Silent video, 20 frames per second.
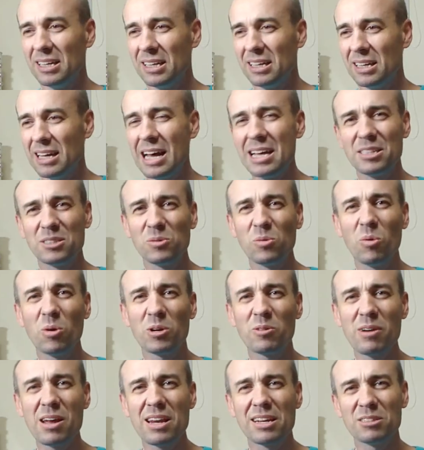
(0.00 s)
as you
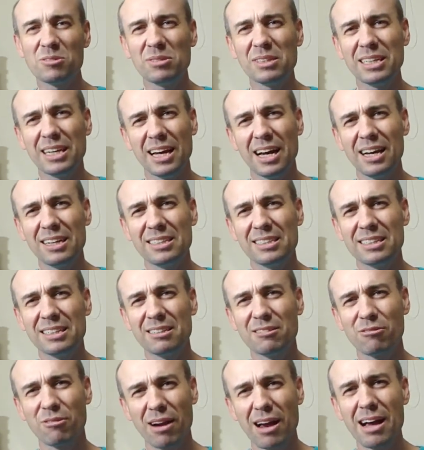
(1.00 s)
walk around, it's really hard to
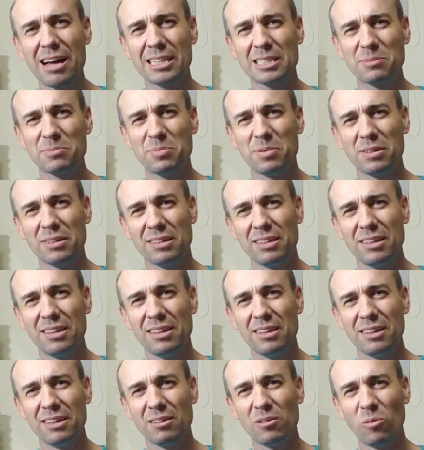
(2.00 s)
grasp
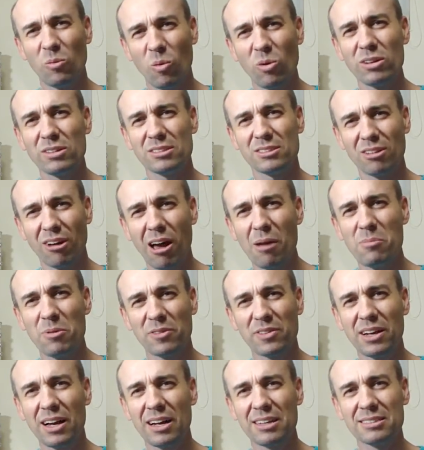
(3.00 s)
what type
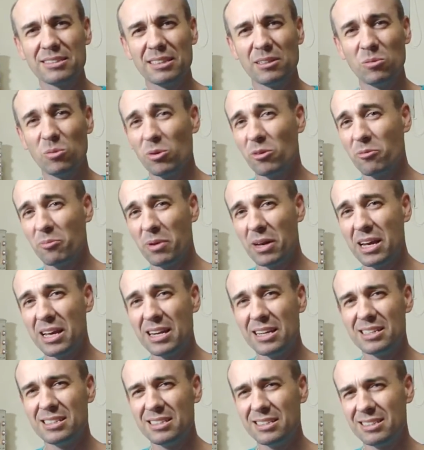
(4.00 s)
of castle it would have
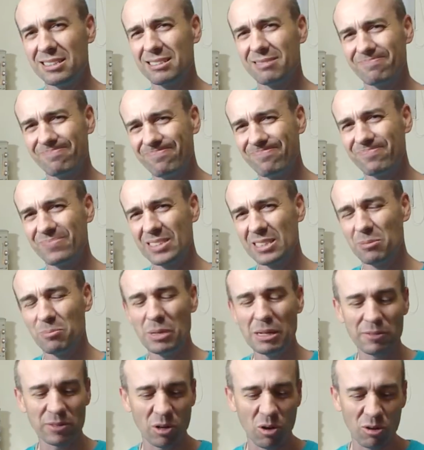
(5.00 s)
been. It's a
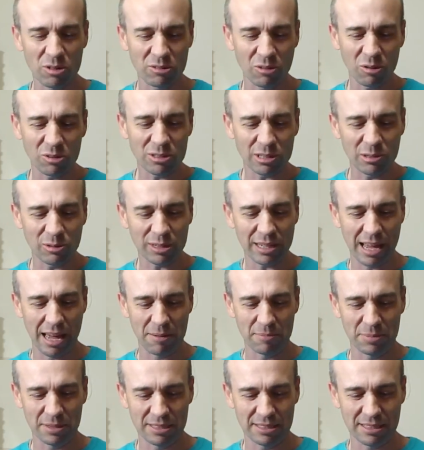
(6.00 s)
bit of an odd to look
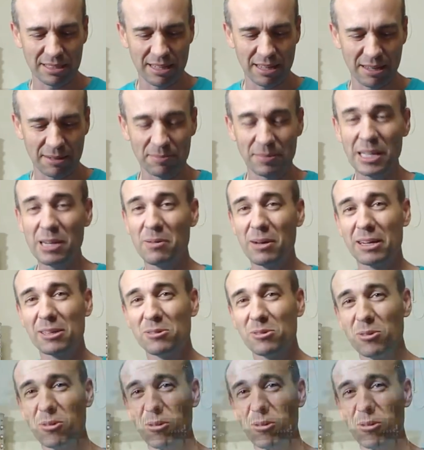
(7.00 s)
at, but anyway, good